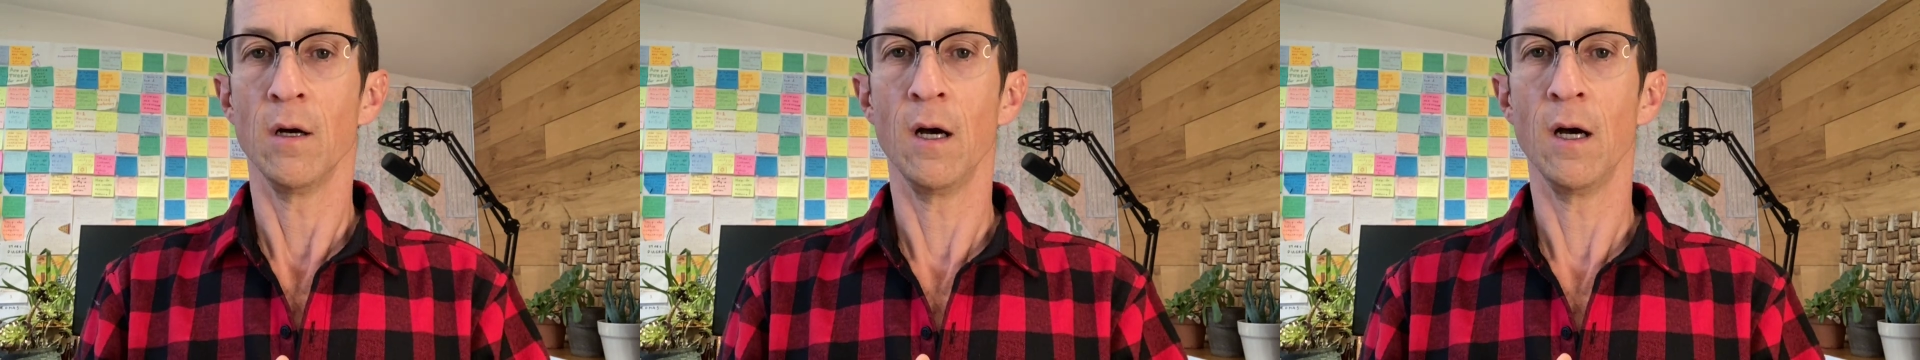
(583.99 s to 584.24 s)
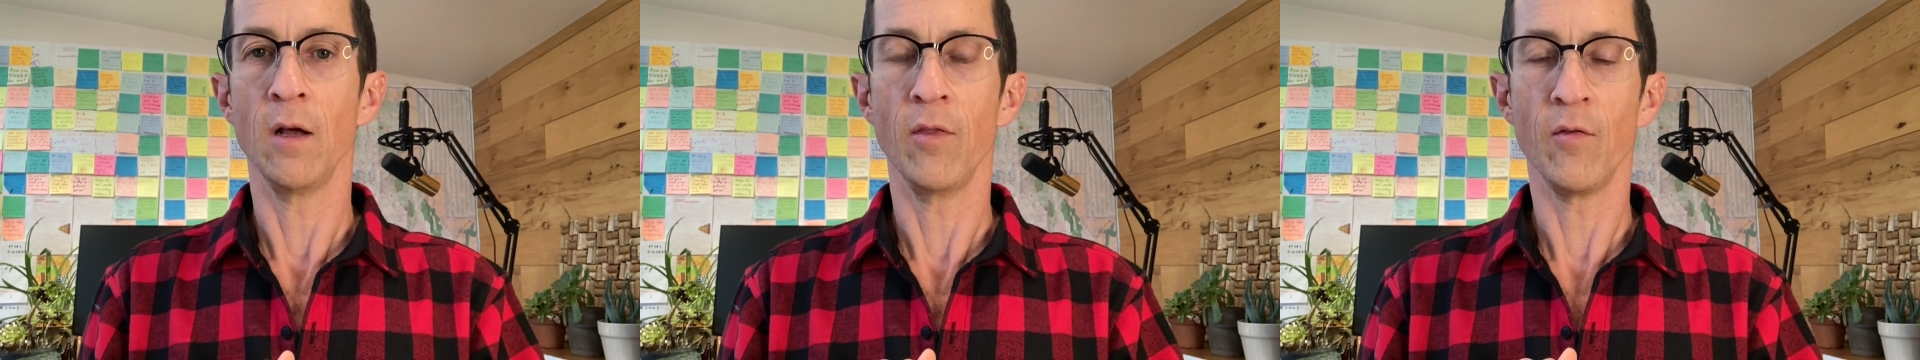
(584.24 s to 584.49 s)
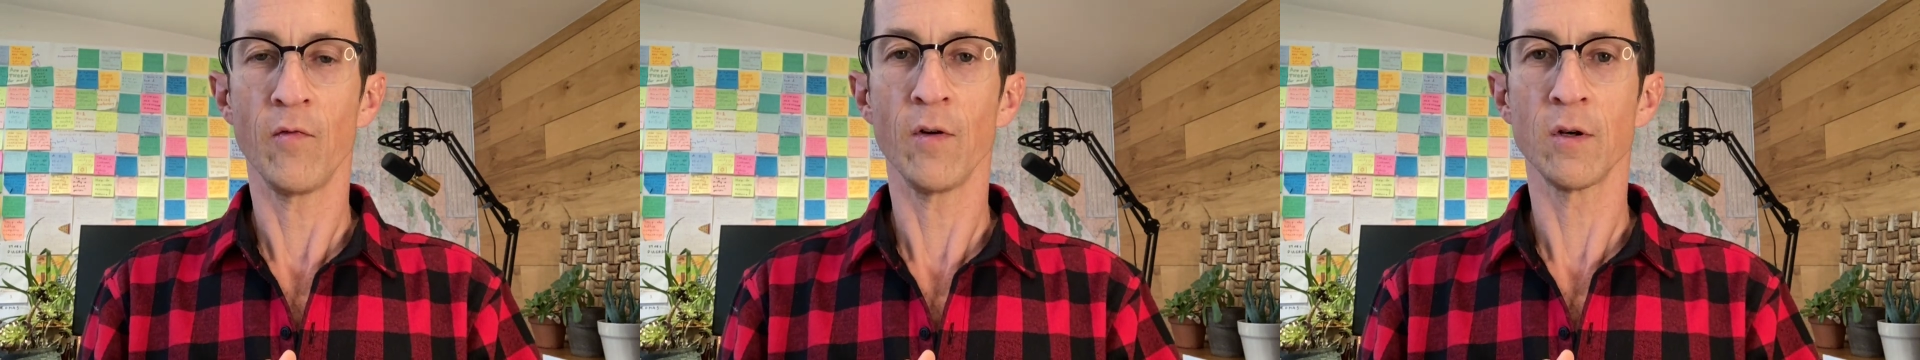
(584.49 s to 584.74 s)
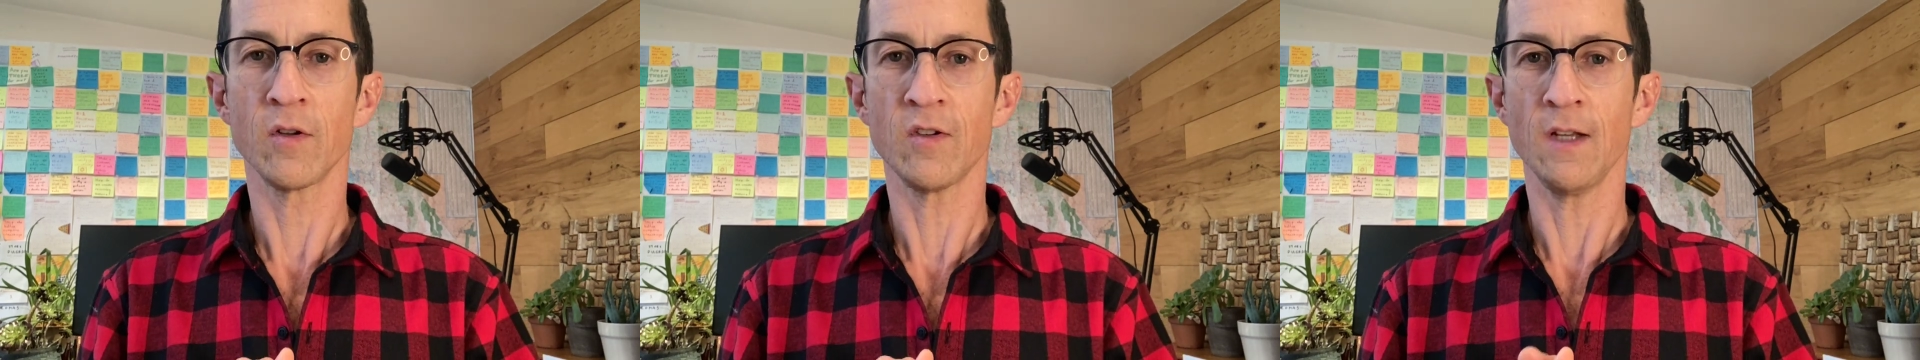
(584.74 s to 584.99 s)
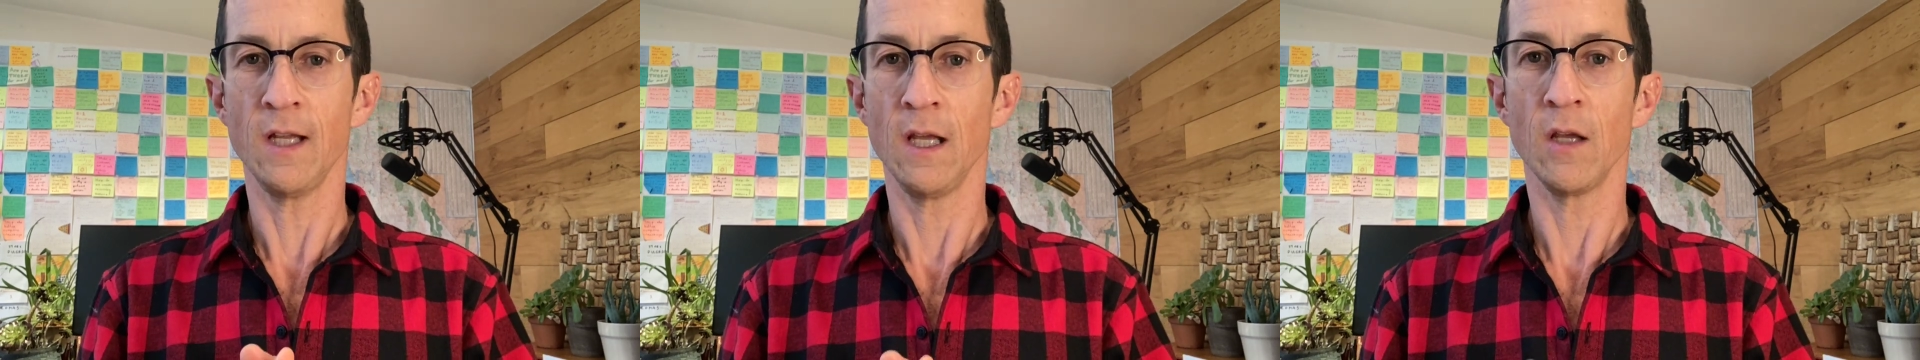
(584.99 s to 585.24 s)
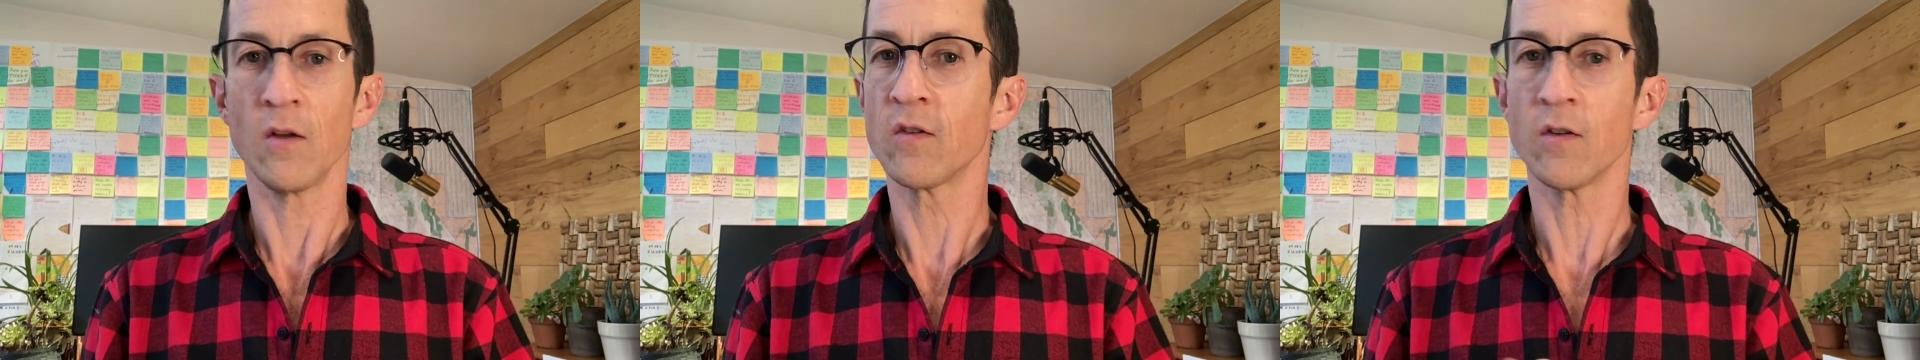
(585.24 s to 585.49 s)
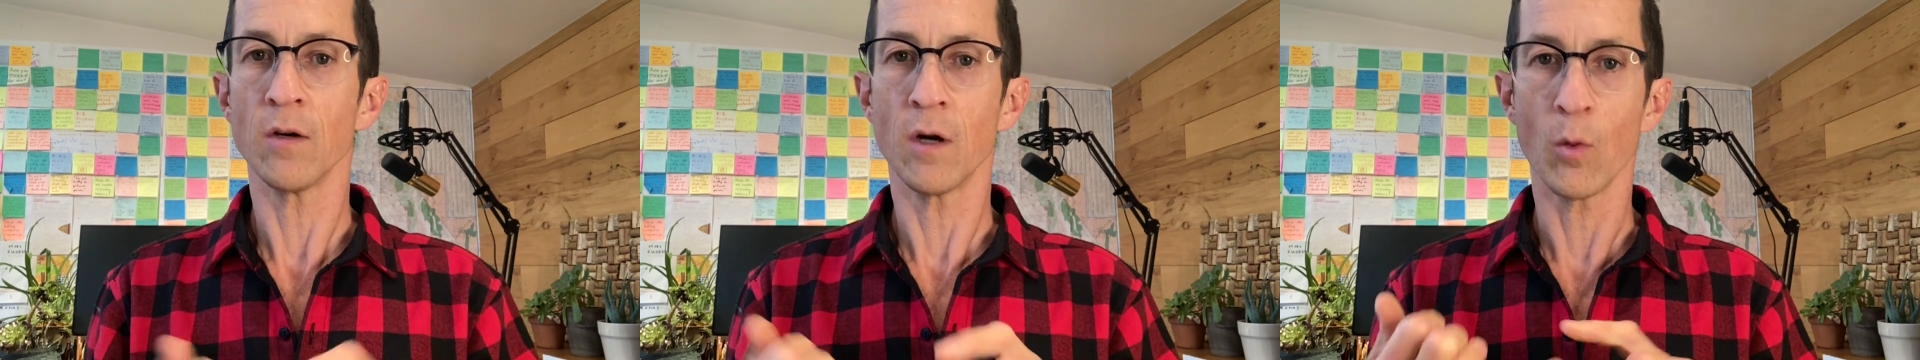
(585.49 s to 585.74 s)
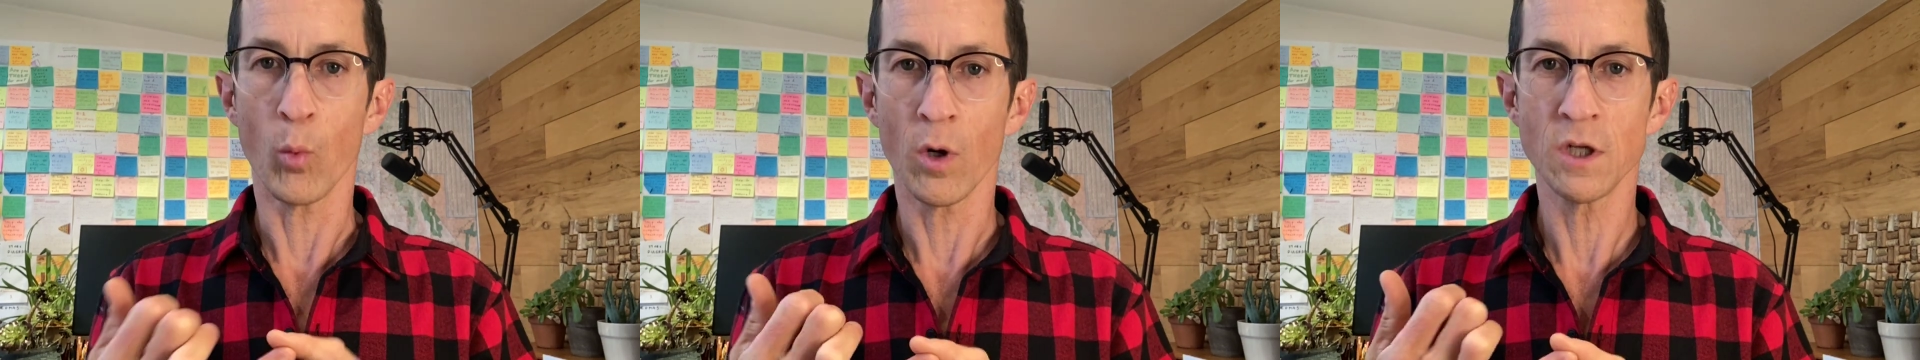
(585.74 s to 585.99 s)
Uh, the first is
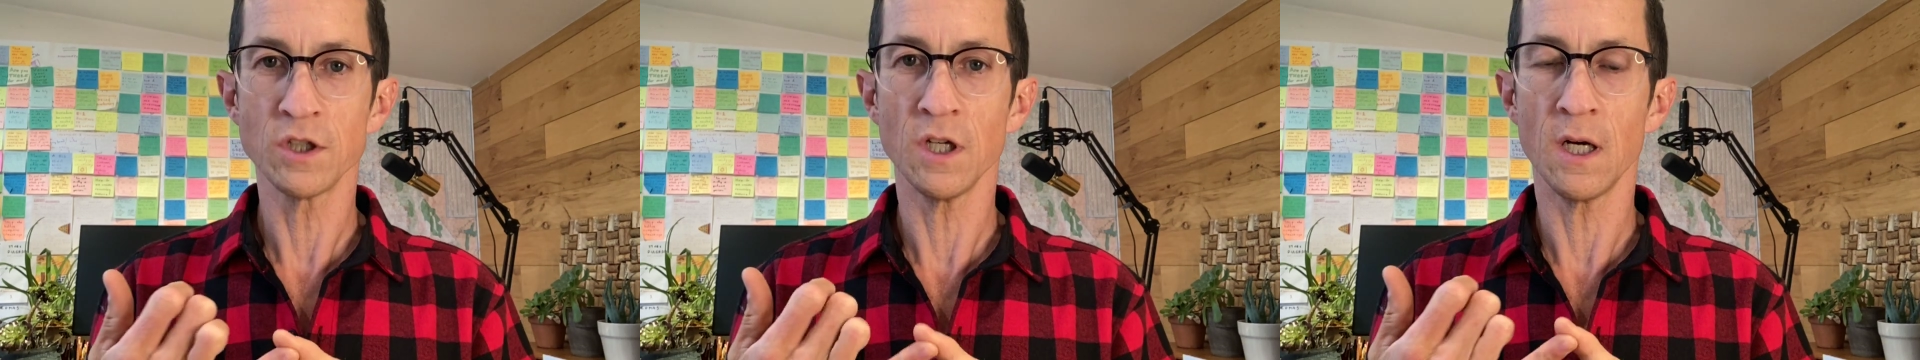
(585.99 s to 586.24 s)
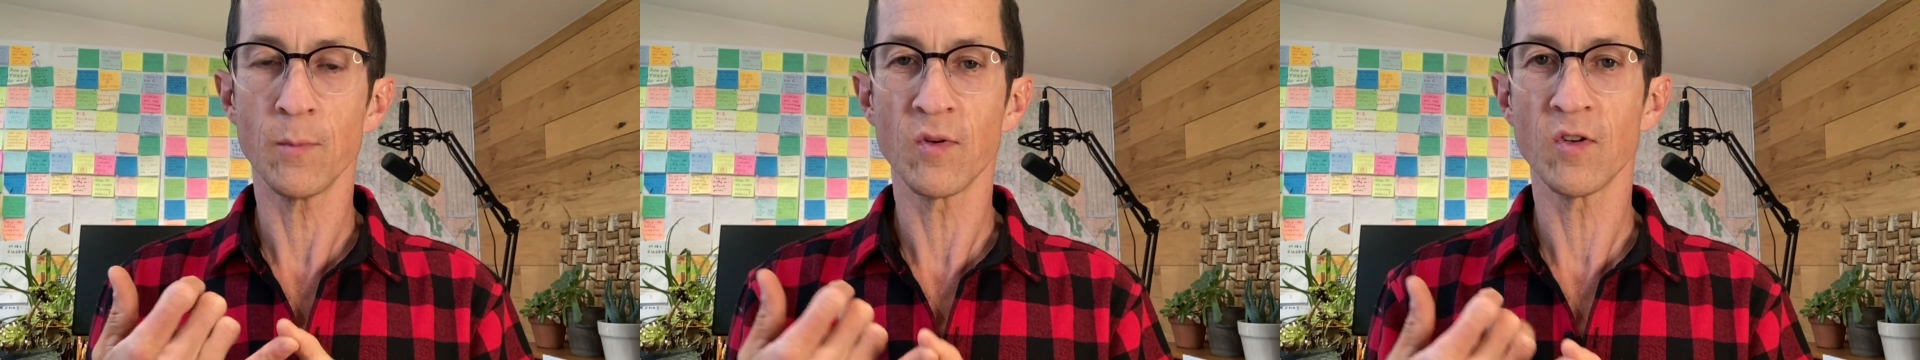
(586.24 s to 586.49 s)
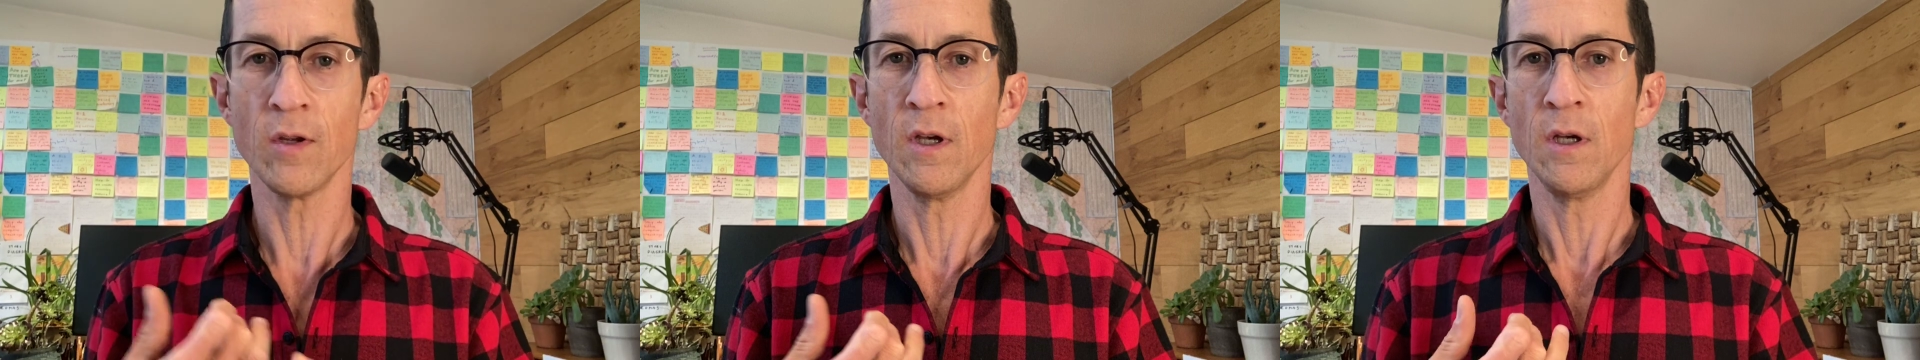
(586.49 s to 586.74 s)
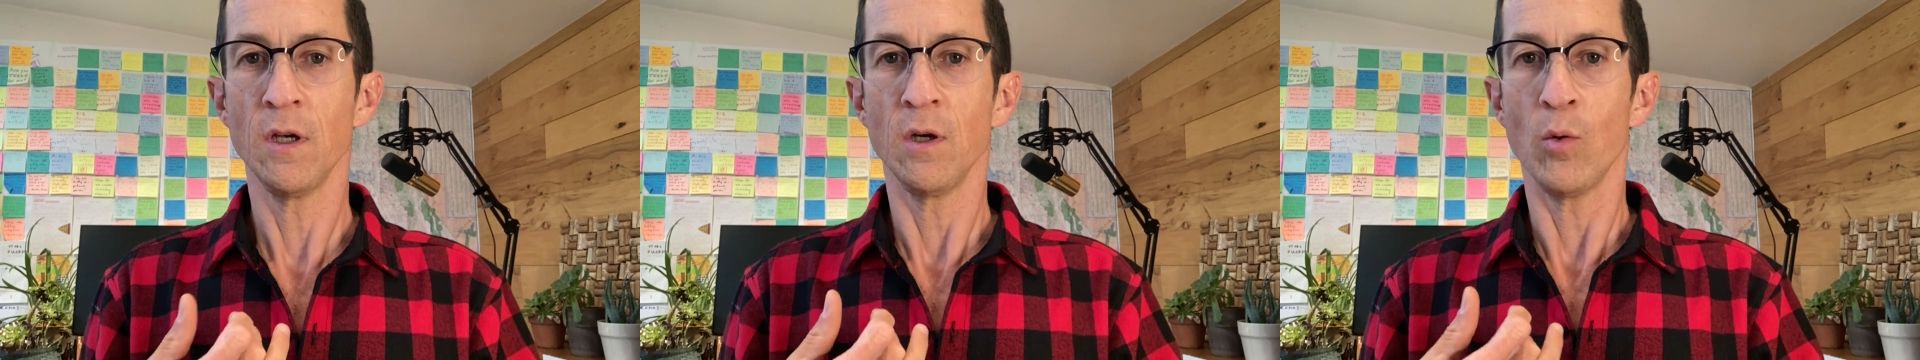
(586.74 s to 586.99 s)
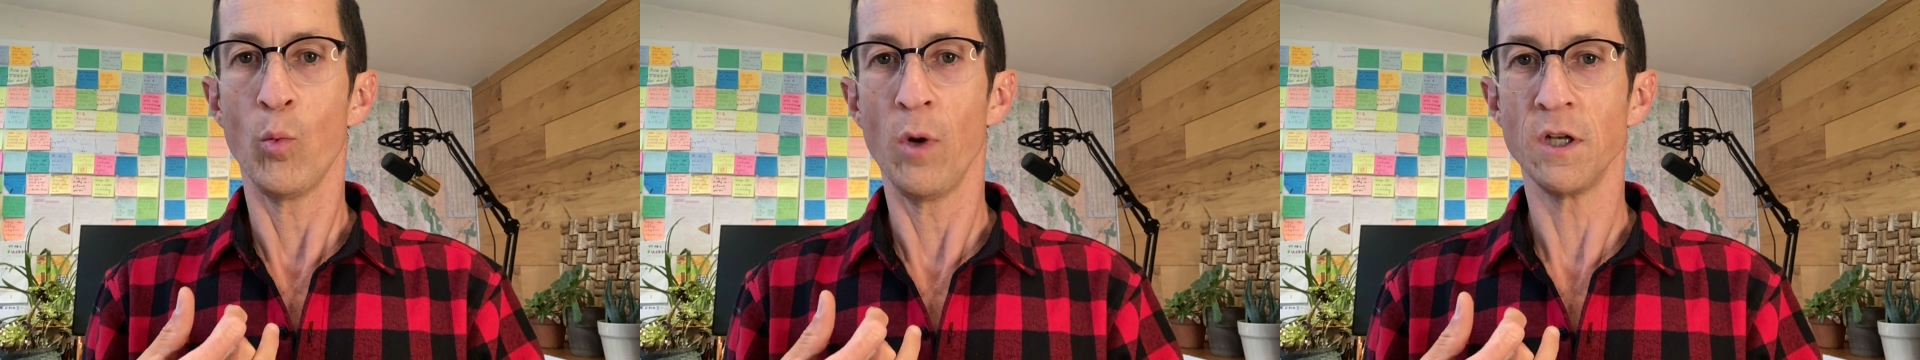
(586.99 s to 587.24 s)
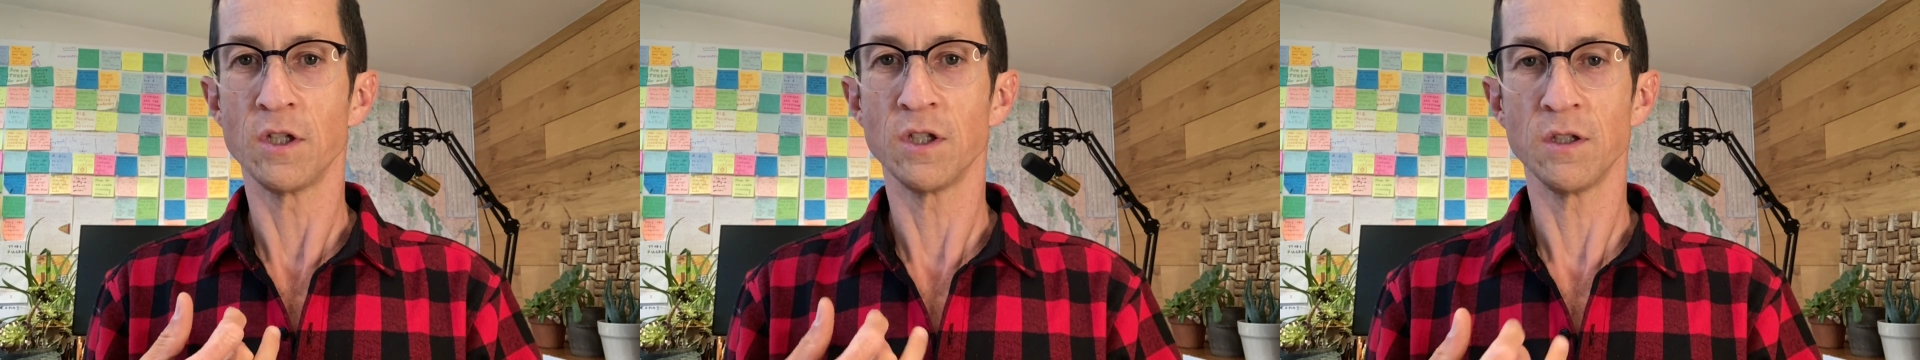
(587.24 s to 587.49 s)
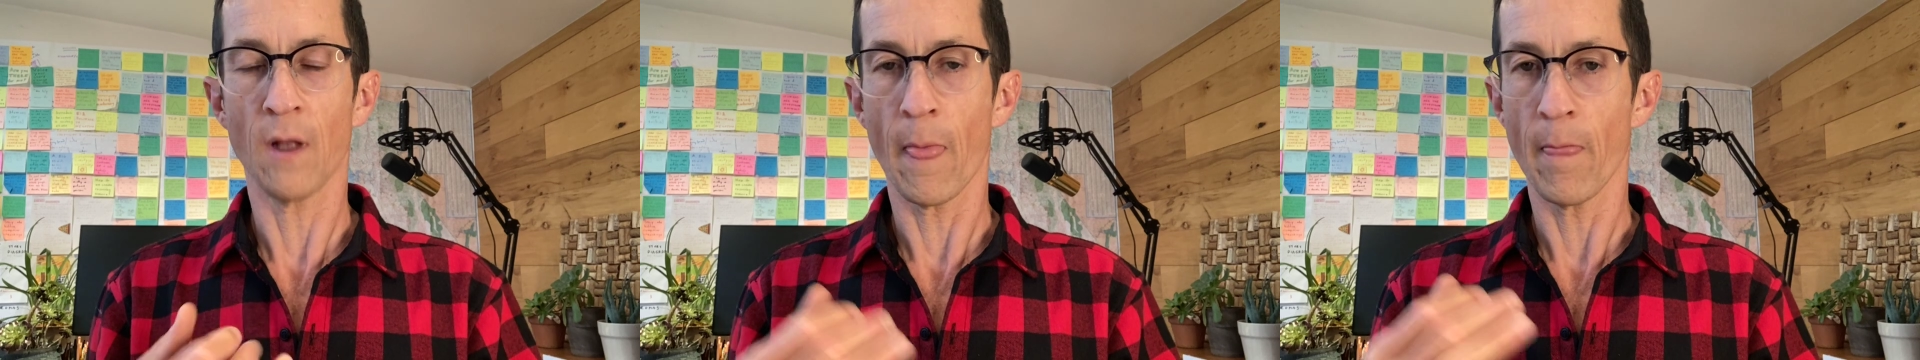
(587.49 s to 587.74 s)
our workshops, which